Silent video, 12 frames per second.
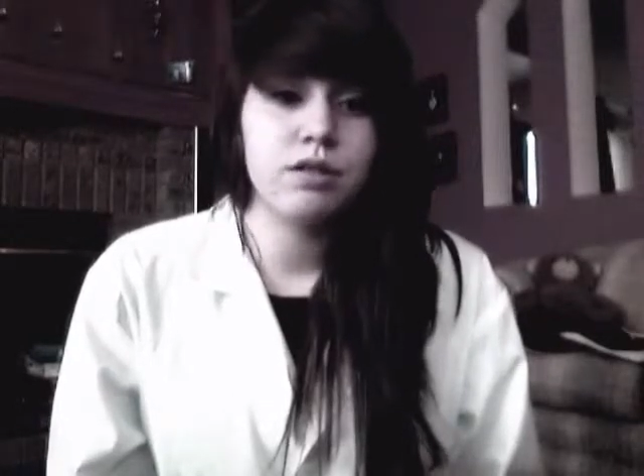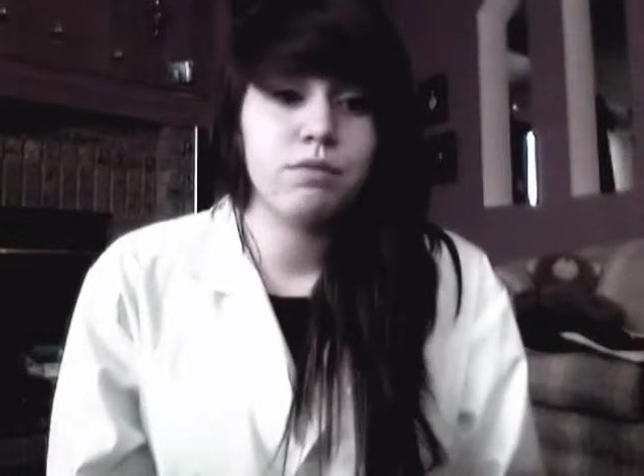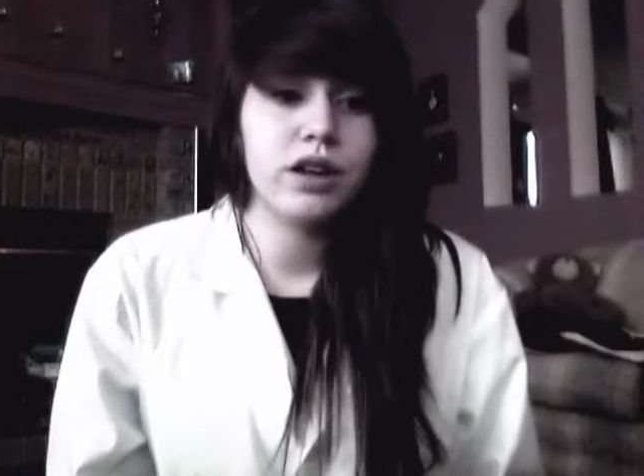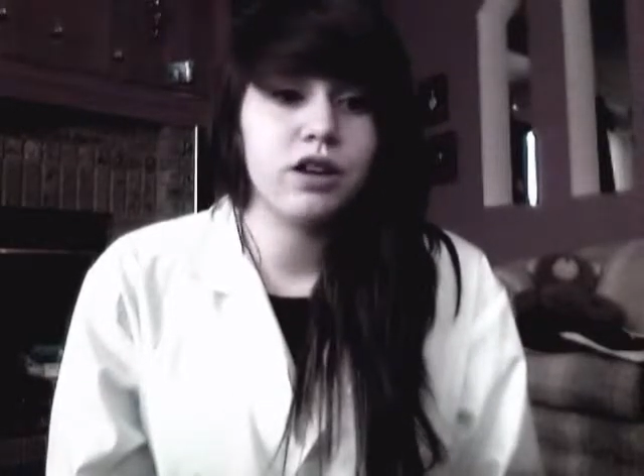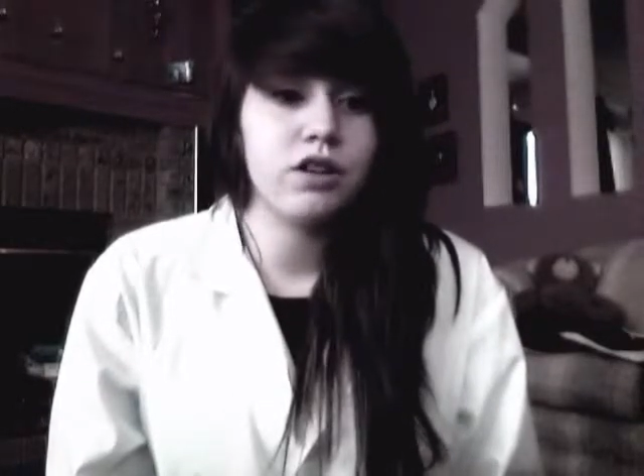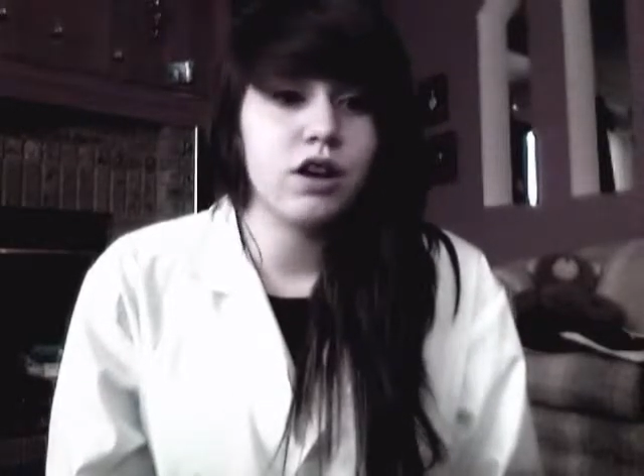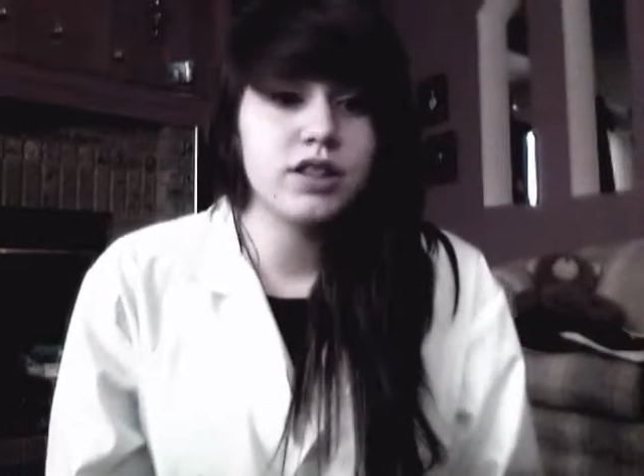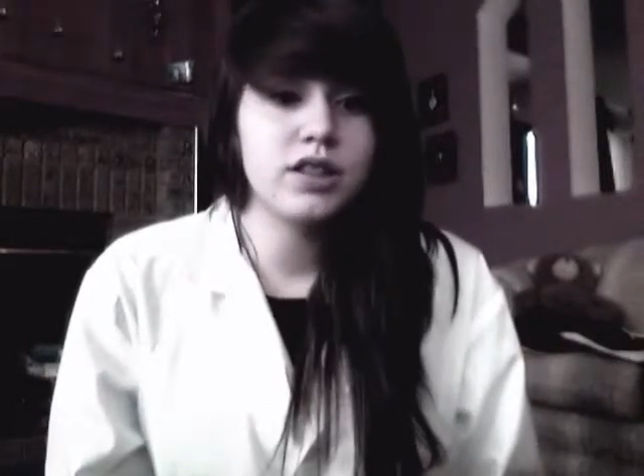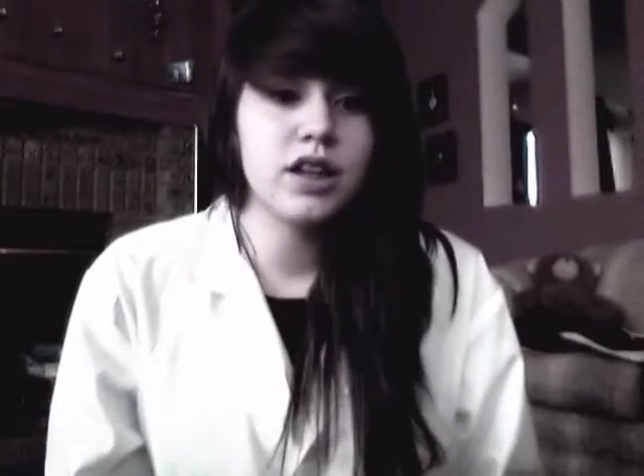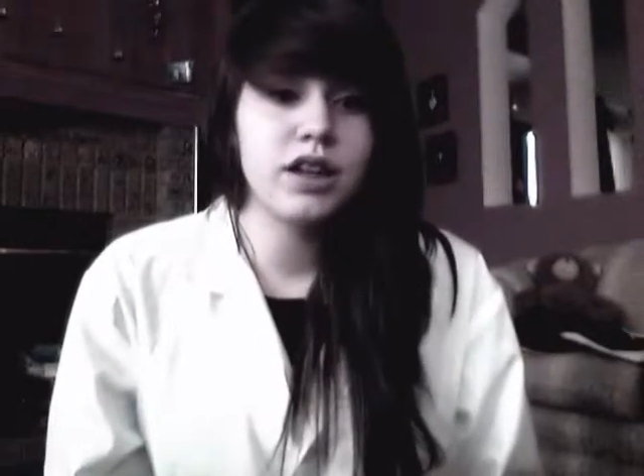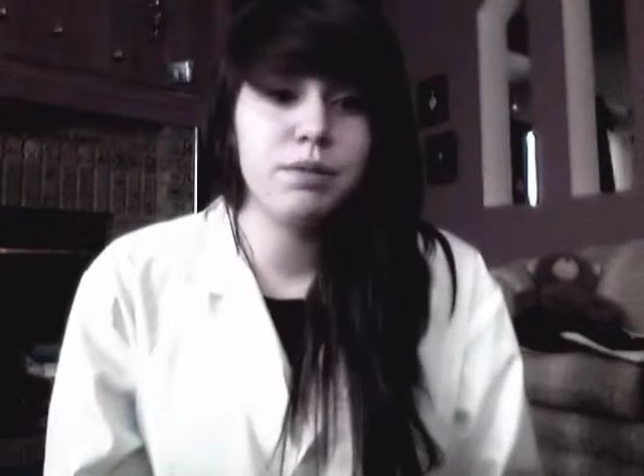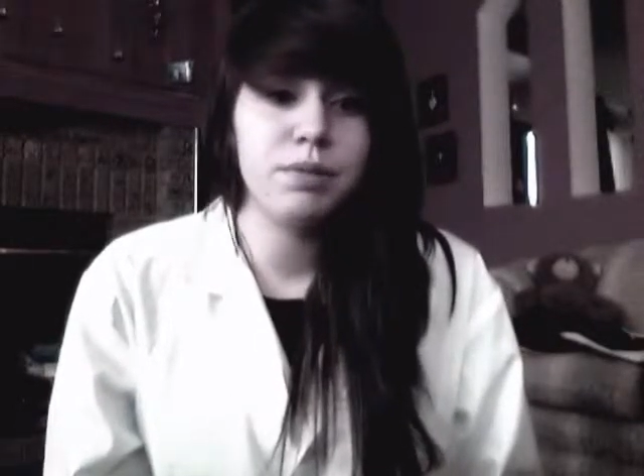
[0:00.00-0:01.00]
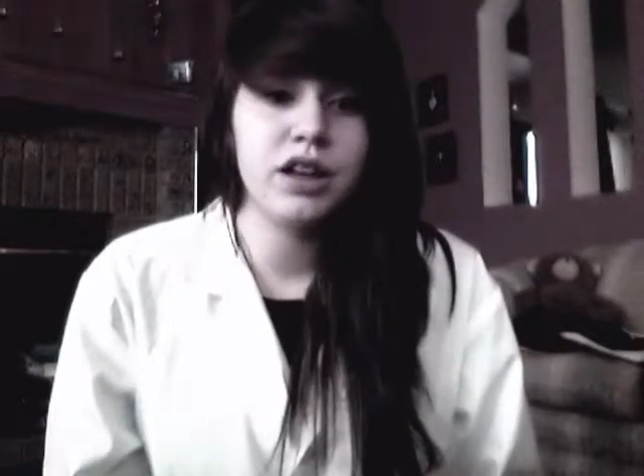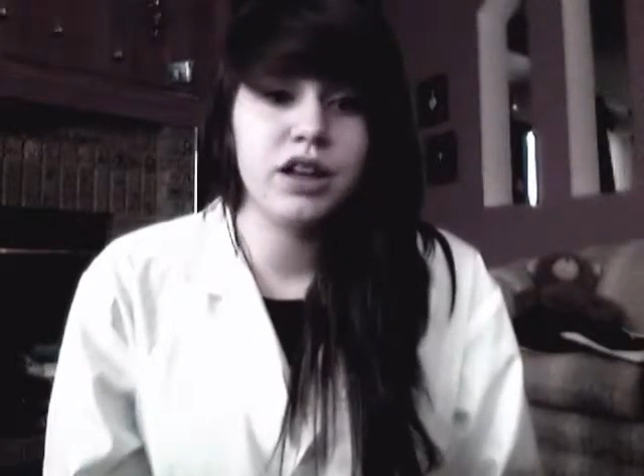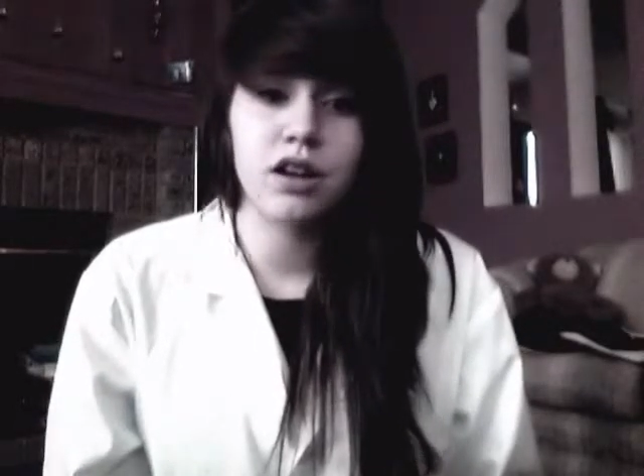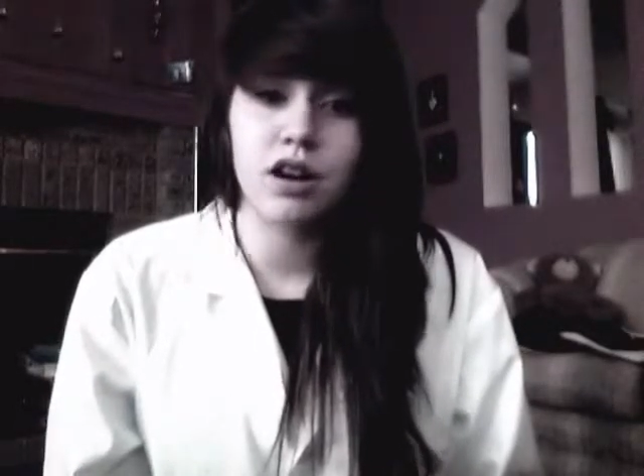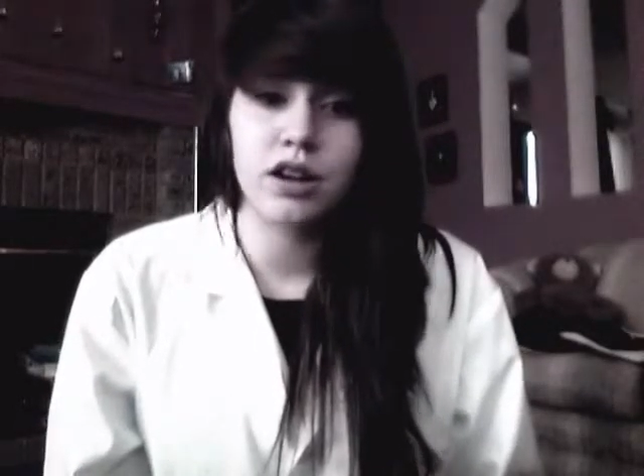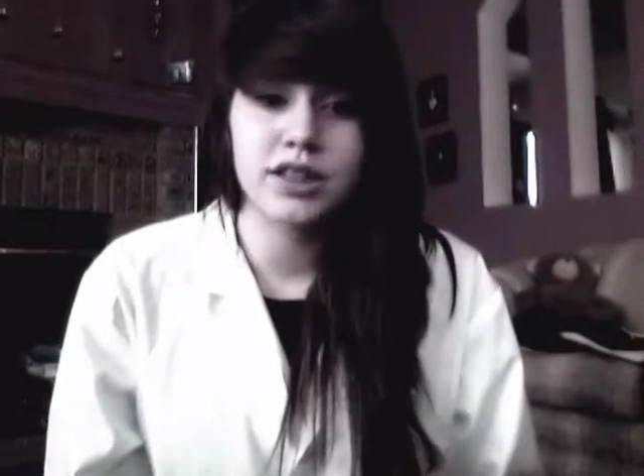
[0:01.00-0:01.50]
we cannot study a beating
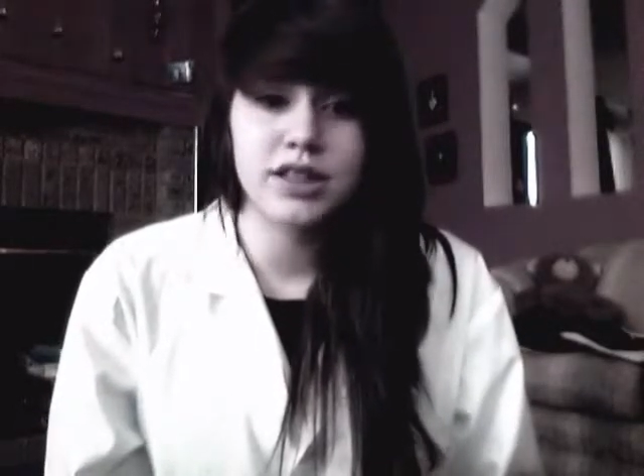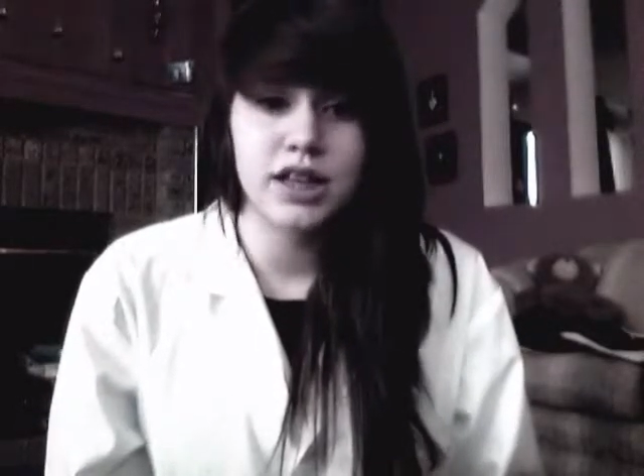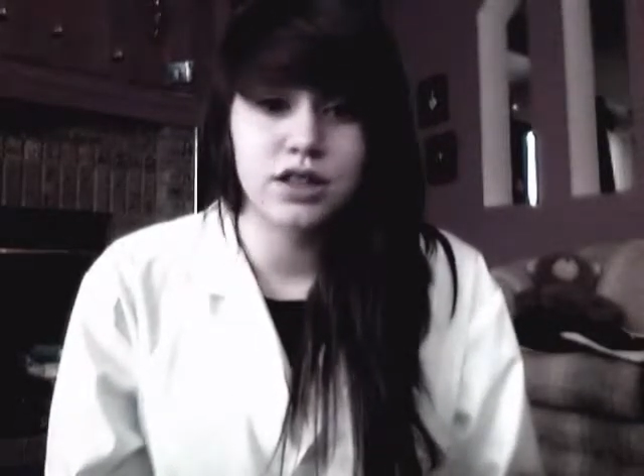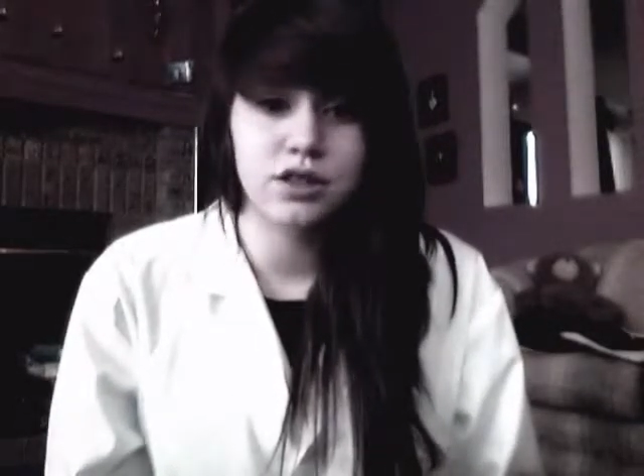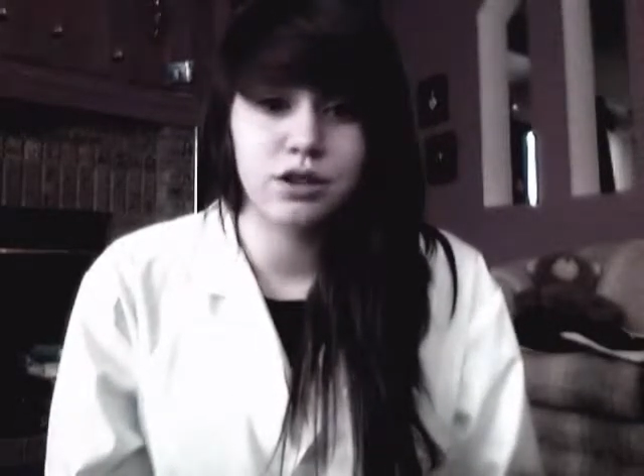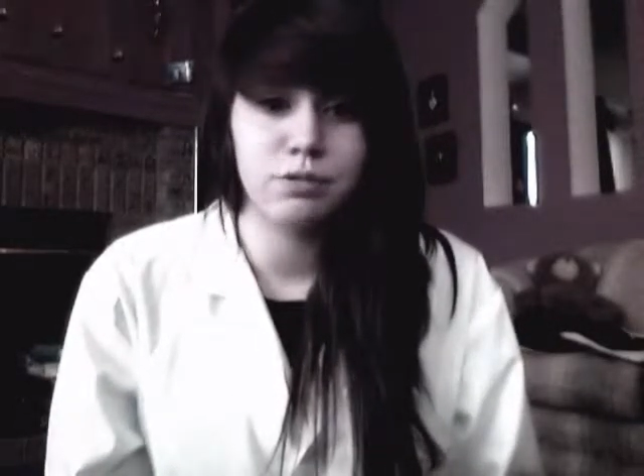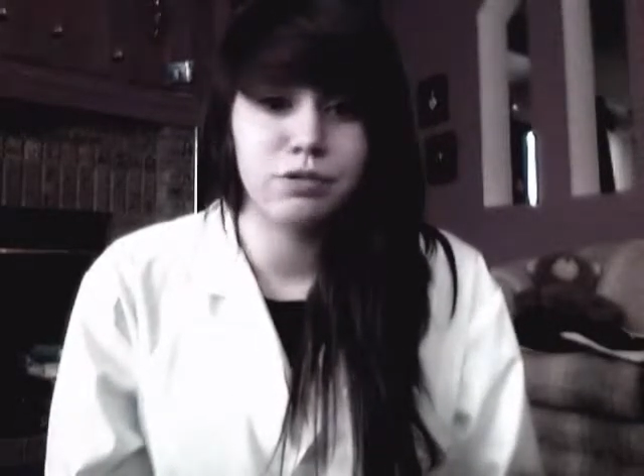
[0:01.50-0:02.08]
heart in a test tube